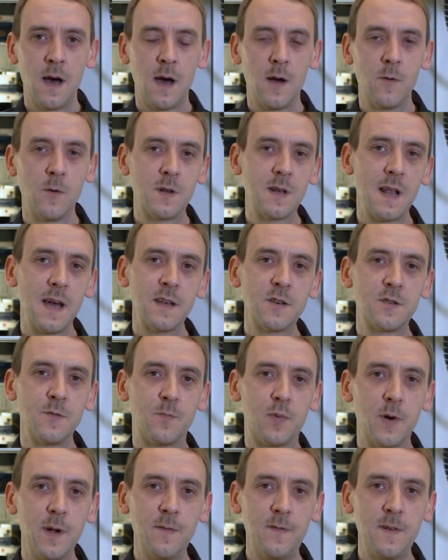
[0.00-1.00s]
I would like to
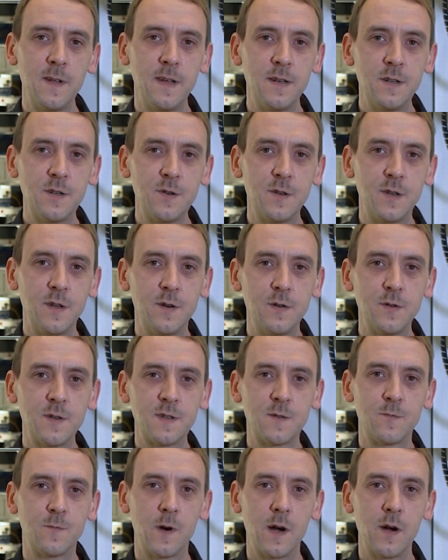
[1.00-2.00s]
briefly
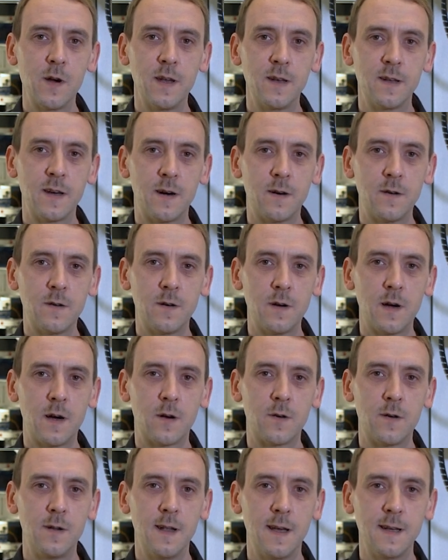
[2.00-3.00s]
introduce where and how
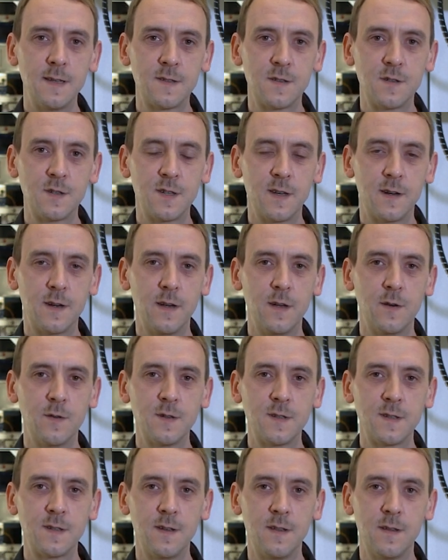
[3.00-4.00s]
our lasers are
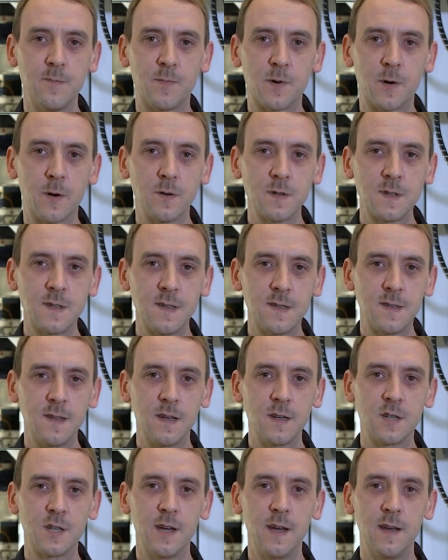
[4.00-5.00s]
used in the
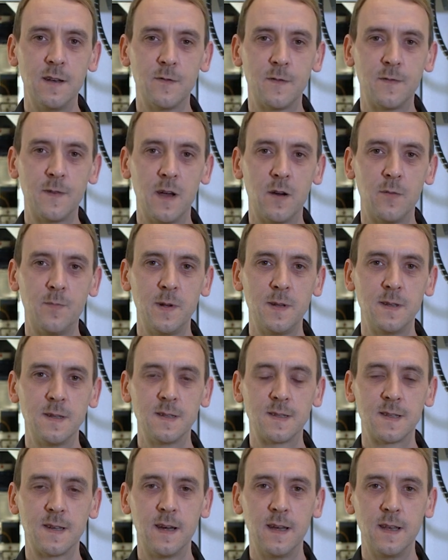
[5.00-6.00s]
processing chain of hairpin
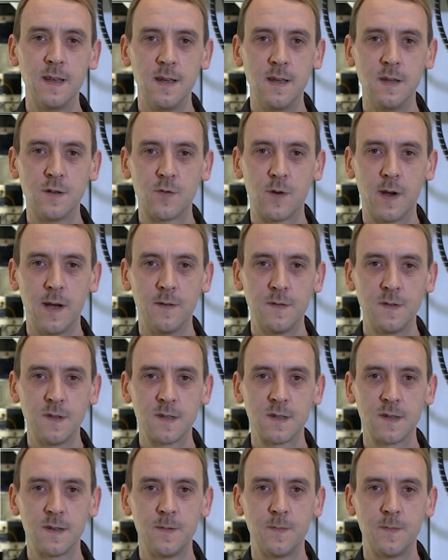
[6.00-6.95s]
design e-drives.